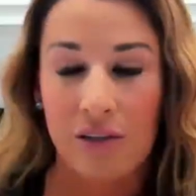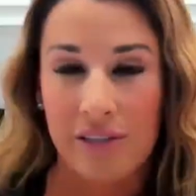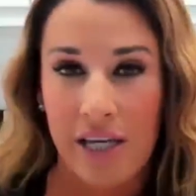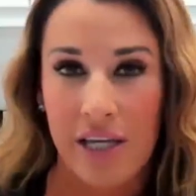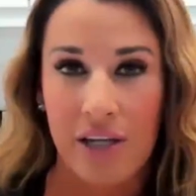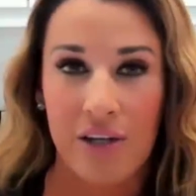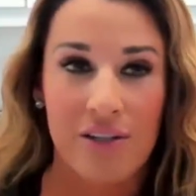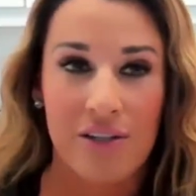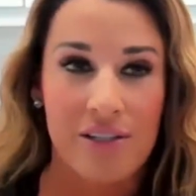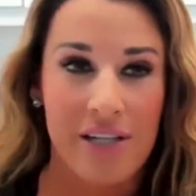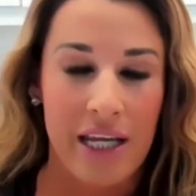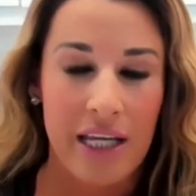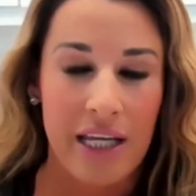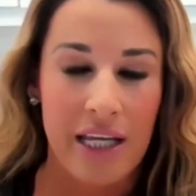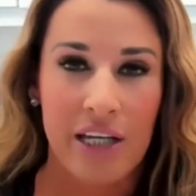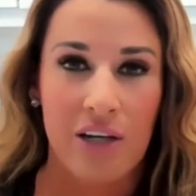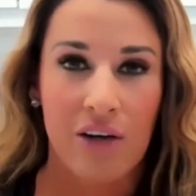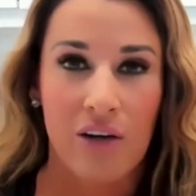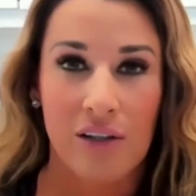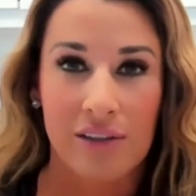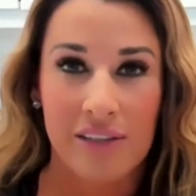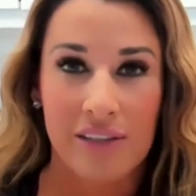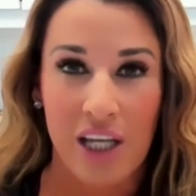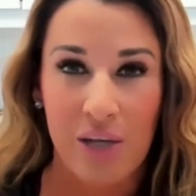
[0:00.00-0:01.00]
day or
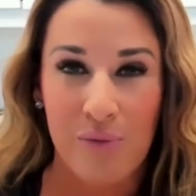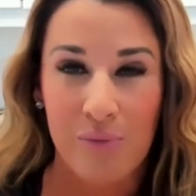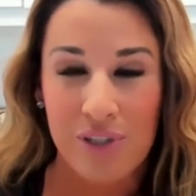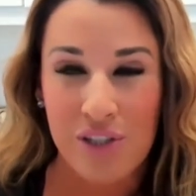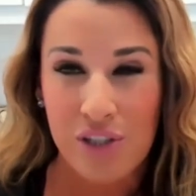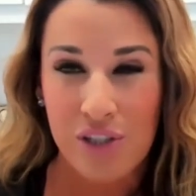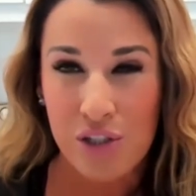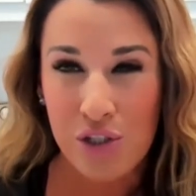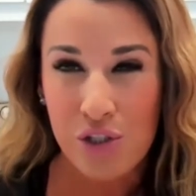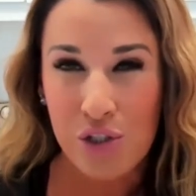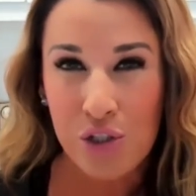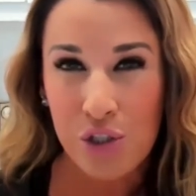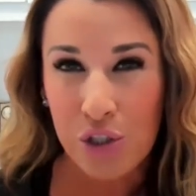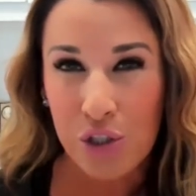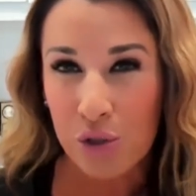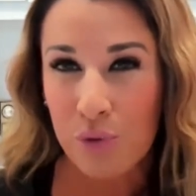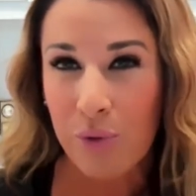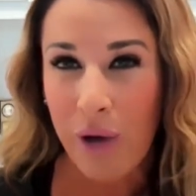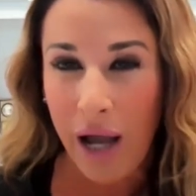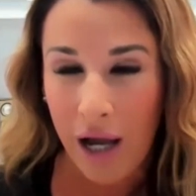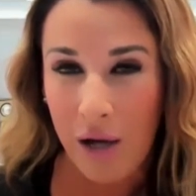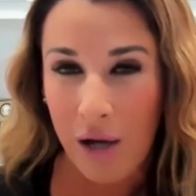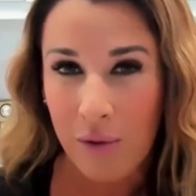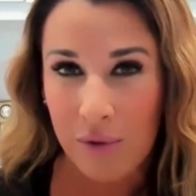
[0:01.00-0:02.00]
daycare all day, but just
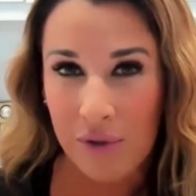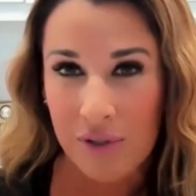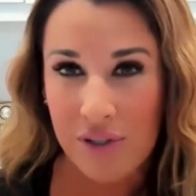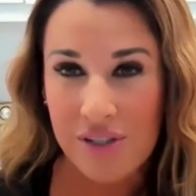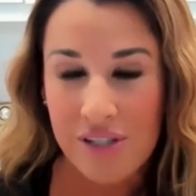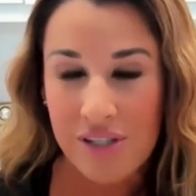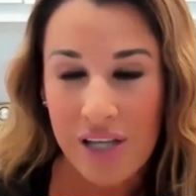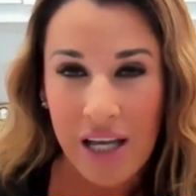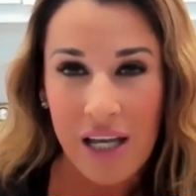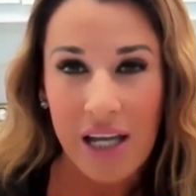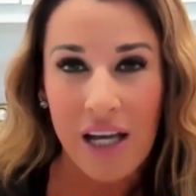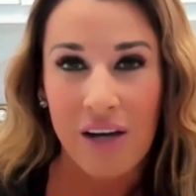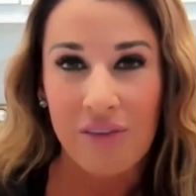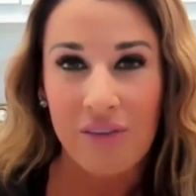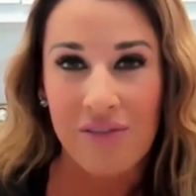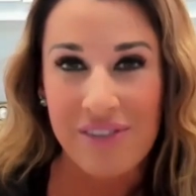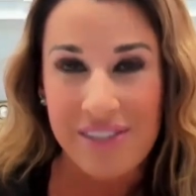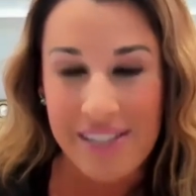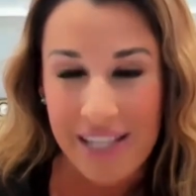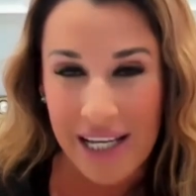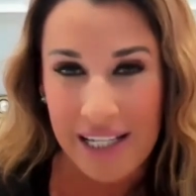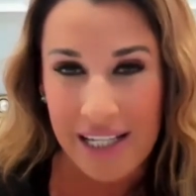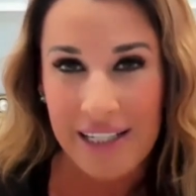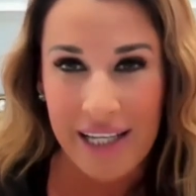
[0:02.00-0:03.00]
two hours
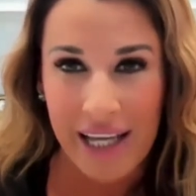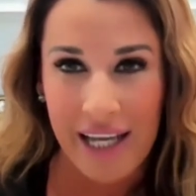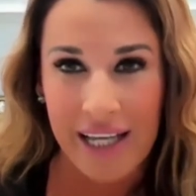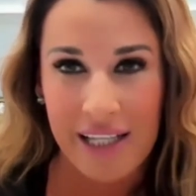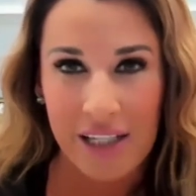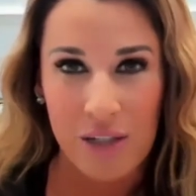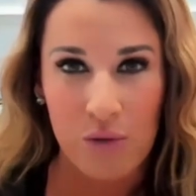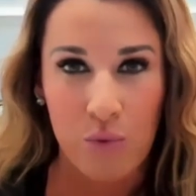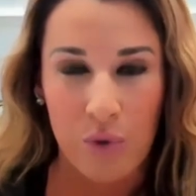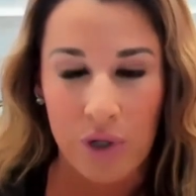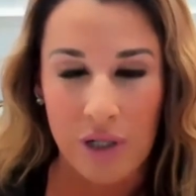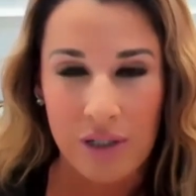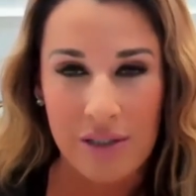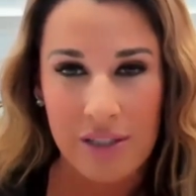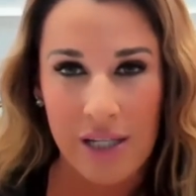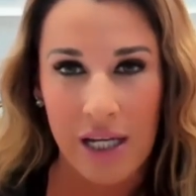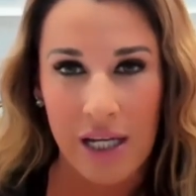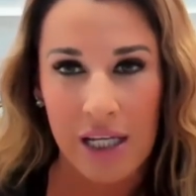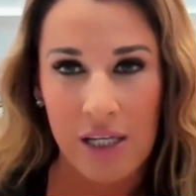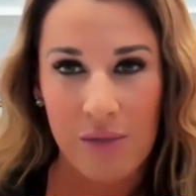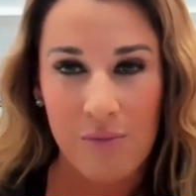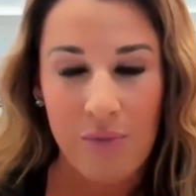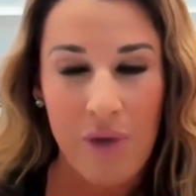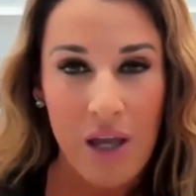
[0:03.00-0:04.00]
of dedicated work
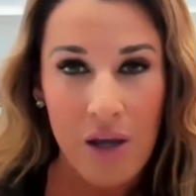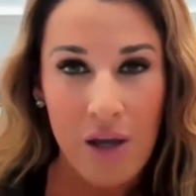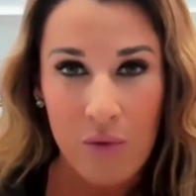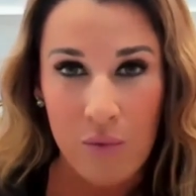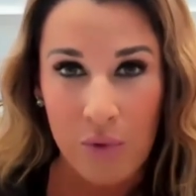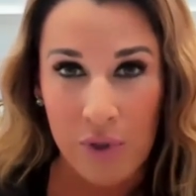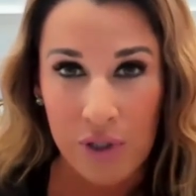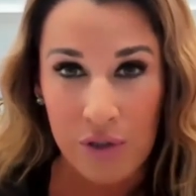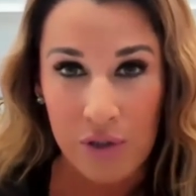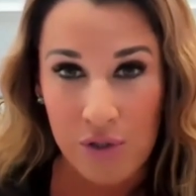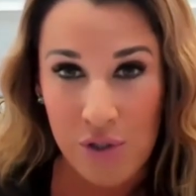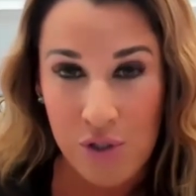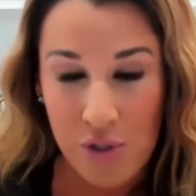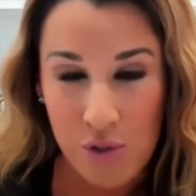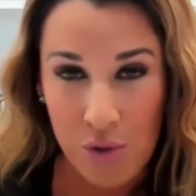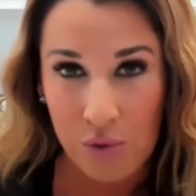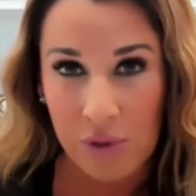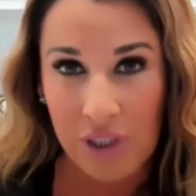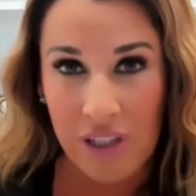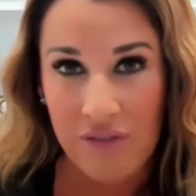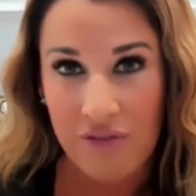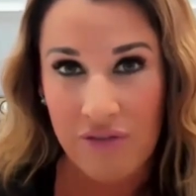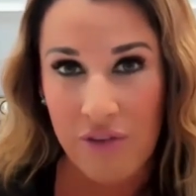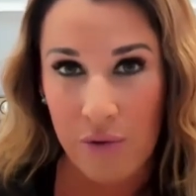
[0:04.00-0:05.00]
time where you're
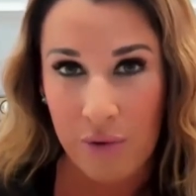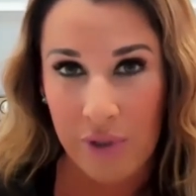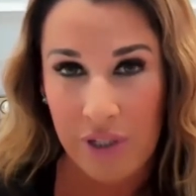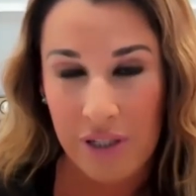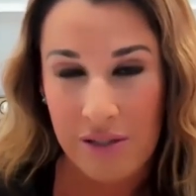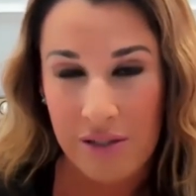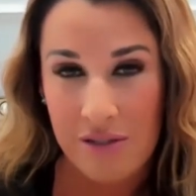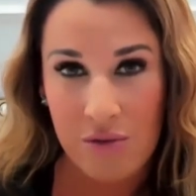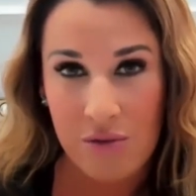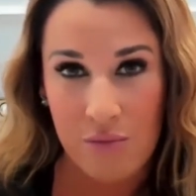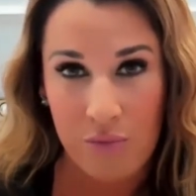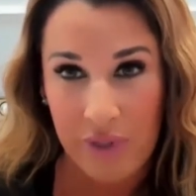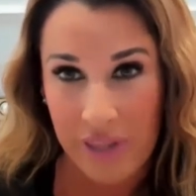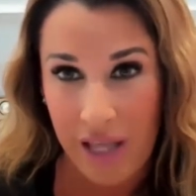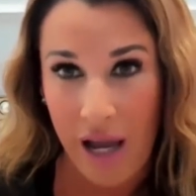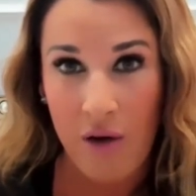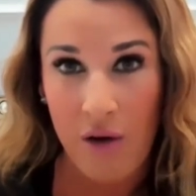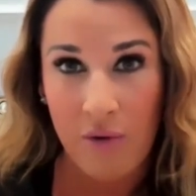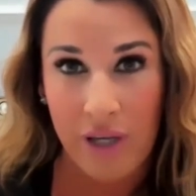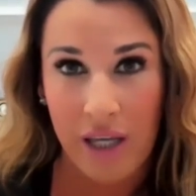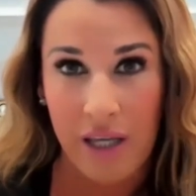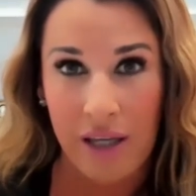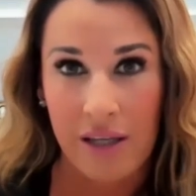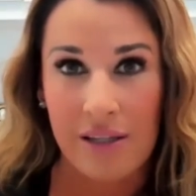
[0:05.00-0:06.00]
solely focused
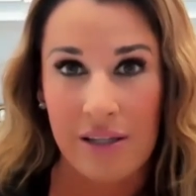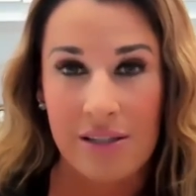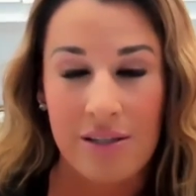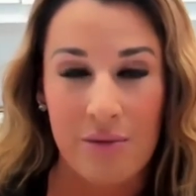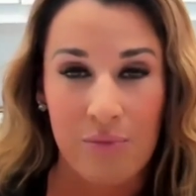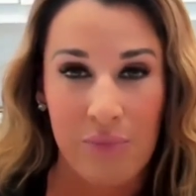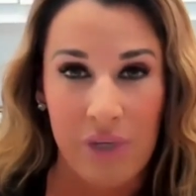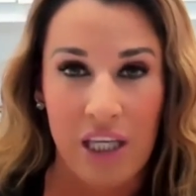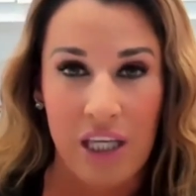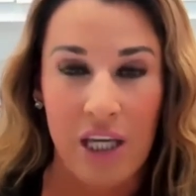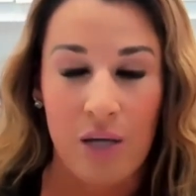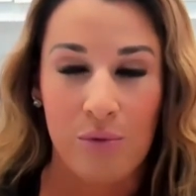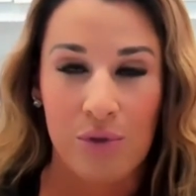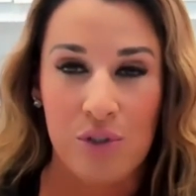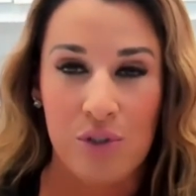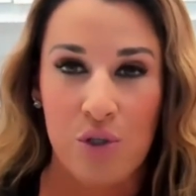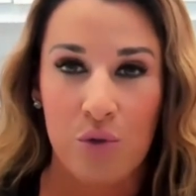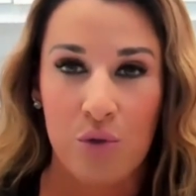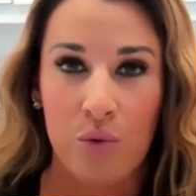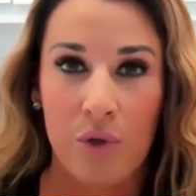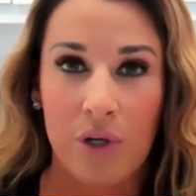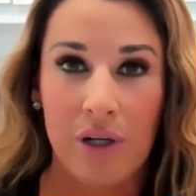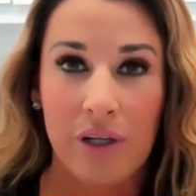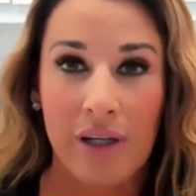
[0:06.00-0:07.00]
without kids and being able
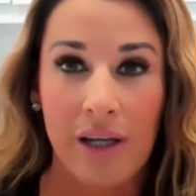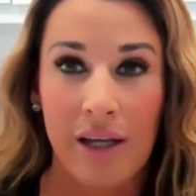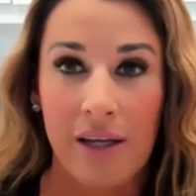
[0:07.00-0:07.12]
to work